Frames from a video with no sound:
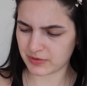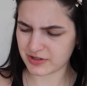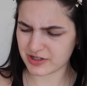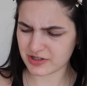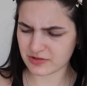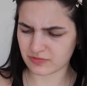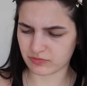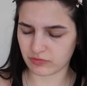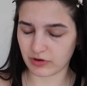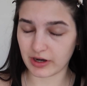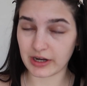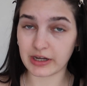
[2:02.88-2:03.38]
which
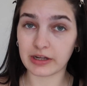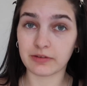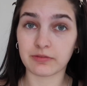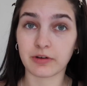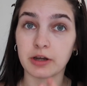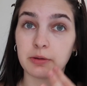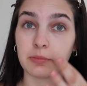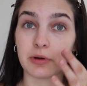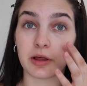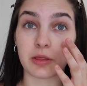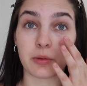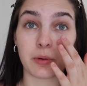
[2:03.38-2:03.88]
is really
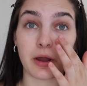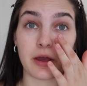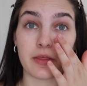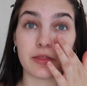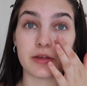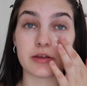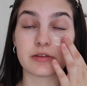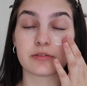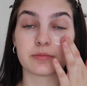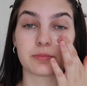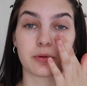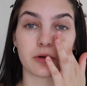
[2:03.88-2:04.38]
runny, by the way.
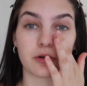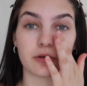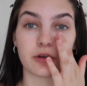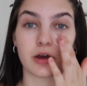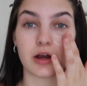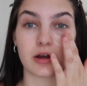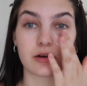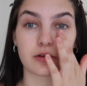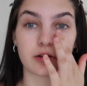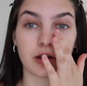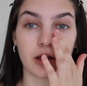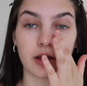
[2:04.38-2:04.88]
This
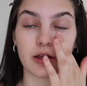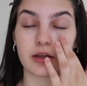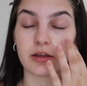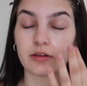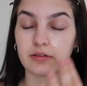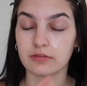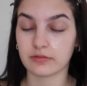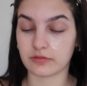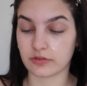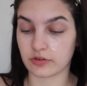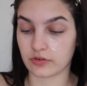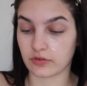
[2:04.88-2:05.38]
product
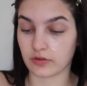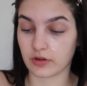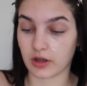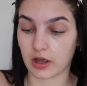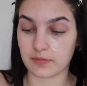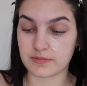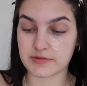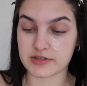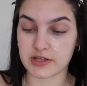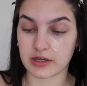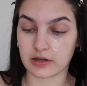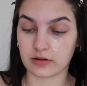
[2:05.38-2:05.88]
like just
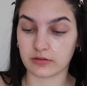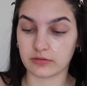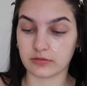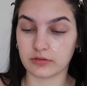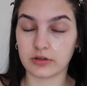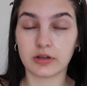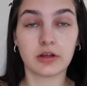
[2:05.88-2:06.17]
comes out.